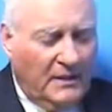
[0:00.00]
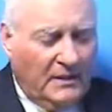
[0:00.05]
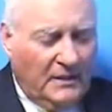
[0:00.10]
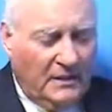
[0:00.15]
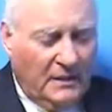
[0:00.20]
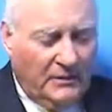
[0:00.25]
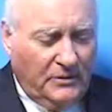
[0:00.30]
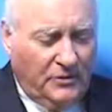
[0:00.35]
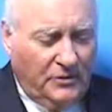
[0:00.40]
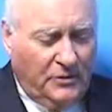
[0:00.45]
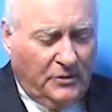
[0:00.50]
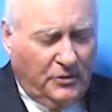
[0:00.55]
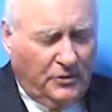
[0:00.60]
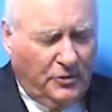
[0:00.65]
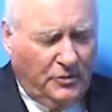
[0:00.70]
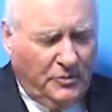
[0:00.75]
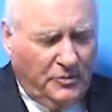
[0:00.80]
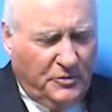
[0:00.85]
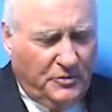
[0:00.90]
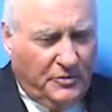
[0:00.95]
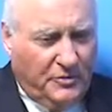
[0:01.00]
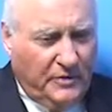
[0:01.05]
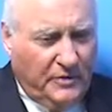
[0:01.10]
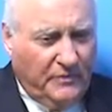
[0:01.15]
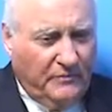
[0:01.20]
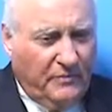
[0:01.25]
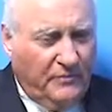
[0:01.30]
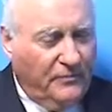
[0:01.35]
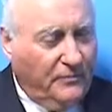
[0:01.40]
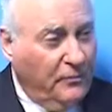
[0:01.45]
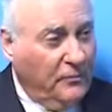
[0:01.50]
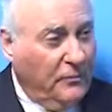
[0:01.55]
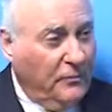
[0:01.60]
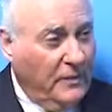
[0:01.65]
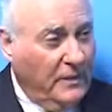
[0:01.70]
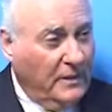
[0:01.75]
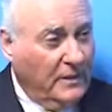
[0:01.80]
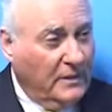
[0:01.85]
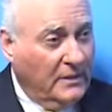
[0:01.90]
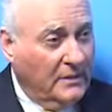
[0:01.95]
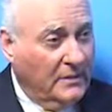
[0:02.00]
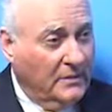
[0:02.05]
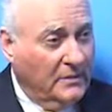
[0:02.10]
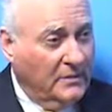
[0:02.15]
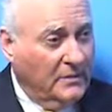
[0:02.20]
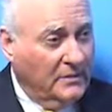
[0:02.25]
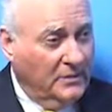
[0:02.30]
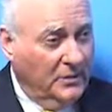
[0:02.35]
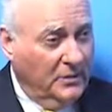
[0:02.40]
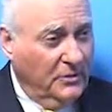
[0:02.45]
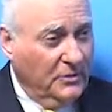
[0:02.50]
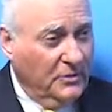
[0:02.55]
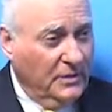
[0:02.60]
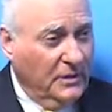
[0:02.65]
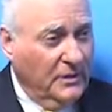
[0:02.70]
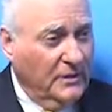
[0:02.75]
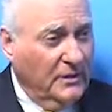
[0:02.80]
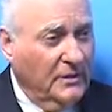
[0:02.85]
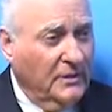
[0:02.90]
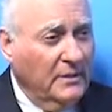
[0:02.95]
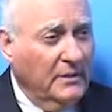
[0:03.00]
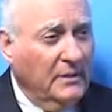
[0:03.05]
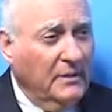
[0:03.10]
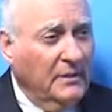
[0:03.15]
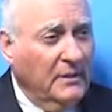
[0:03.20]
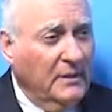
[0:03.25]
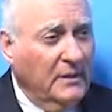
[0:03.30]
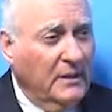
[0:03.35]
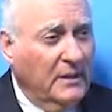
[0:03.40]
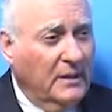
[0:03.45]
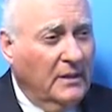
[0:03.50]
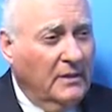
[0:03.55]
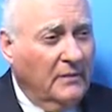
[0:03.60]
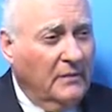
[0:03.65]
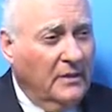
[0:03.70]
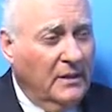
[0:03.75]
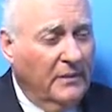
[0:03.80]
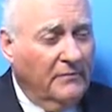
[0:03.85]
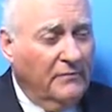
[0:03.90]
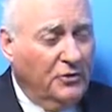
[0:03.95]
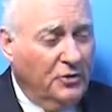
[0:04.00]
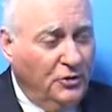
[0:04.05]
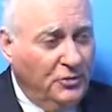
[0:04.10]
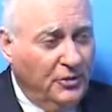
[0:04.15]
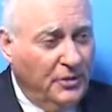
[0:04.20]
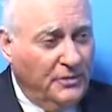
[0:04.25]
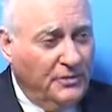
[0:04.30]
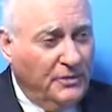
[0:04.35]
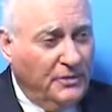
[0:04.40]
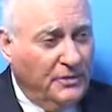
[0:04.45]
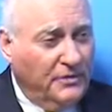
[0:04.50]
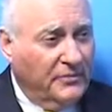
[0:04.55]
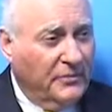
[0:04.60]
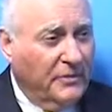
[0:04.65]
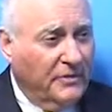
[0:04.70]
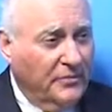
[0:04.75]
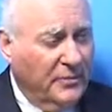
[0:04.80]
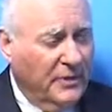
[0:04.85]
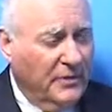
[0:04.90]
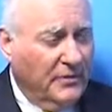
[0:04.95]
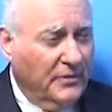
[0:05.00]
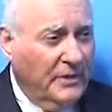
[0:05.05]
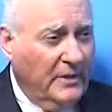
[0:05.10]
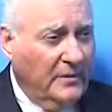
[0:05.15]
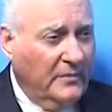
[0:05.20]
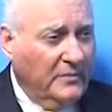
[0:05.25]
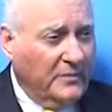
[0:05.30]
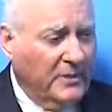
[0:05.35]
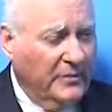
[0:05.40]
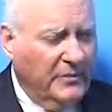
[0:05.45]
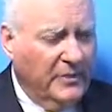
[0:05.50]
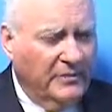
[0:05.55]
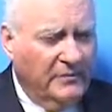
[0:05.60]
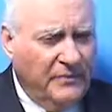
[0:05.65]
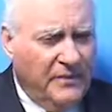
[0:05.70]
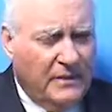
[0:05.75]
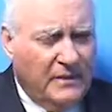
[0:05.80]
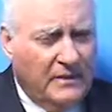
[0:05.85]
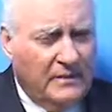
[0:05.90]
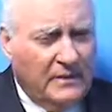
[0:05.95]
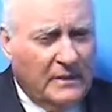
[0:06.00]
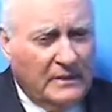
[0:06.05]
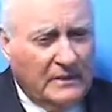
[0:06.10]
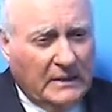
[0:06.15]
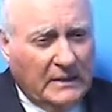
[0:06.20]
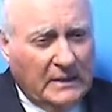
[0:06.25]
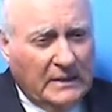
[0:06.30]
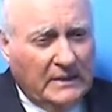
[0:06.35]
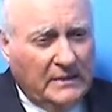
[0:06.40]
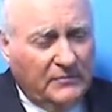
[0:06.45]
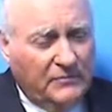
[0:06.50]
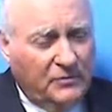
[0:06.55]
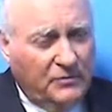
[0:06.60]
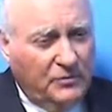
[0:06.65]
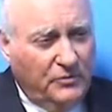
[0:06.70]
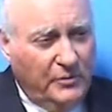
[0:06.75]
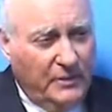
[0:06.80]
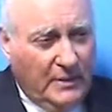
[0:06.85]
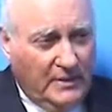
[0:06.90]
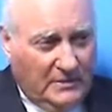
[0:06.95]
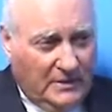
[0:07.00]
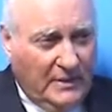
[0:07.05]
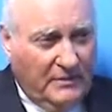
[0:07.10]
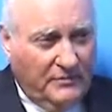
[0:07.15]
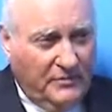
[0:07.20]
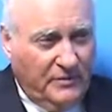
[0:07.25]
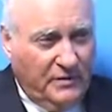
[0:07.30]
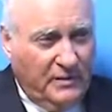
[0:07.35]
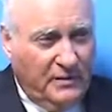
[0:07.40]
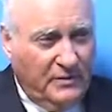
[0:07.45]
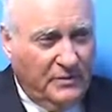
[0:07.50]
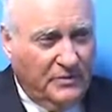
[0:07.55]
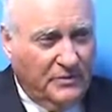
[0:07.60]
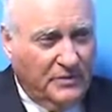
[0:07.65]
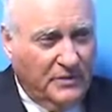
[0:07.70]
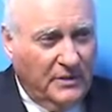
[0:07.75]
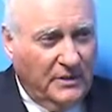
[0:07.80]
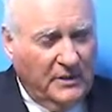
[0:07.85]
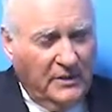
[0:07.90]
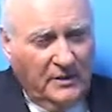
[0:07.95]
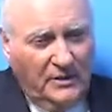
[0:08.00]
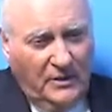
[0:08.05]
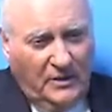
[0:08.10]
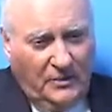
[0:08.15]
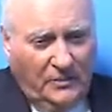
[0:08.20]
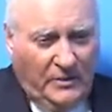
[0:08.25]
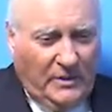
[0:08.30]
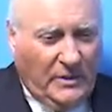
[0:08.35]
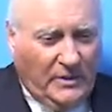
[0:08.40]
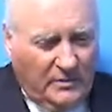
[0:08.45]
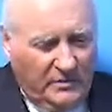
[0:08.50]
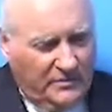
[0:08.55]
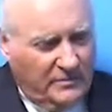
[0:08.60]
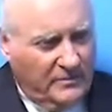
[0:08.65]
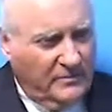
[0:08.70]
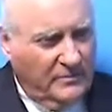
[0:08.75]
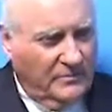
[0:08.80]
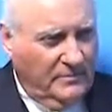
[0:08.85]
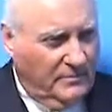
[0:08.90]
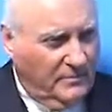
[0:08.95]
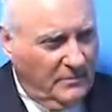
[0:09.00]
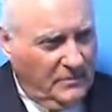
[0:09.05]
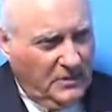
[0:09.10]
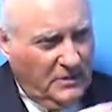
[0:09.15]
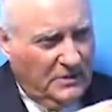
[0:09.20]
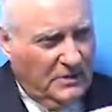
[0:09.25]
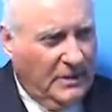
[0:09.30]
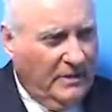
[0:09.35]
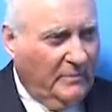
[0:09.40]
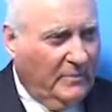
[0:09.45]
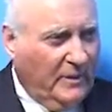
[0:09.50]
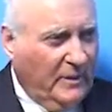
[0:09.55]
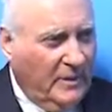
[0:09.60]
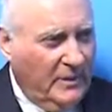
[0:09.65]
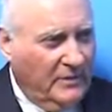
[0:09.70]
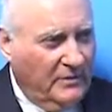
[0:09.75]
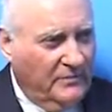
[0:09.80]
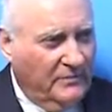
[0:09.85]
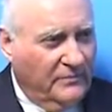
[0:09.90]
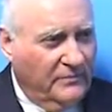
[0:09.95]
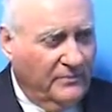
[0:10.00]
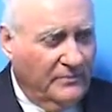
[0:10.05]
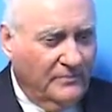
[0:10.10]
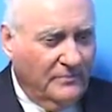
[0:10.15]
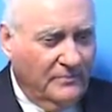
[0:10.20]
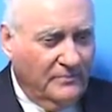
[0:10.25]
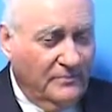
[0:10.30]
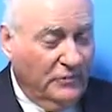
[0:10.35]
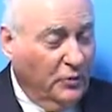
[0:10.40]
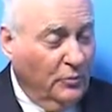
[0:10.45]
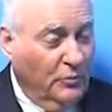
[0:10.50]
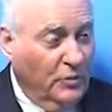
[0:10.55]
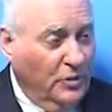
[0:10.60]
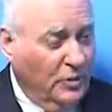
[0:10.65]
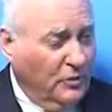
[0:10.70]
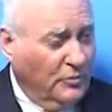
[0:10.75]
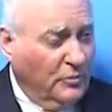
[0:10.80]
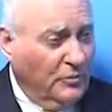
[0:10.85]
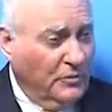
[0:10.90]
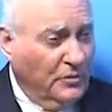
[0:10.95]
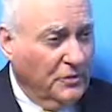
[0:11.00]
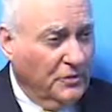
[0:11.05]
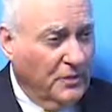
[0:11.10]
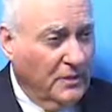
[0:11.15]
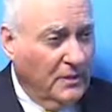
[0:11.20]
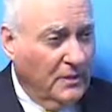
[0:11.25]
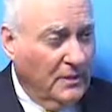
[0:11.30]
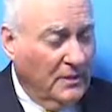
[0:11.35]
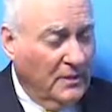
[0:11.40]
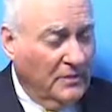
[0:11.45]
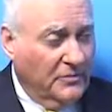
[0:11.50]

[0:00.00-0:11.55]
The other 2 groups were every 4-week dosing of 200 and 300 milligrams, and we found that at the end of 2 weeks after that dosing, we had the same kind of remarkable drop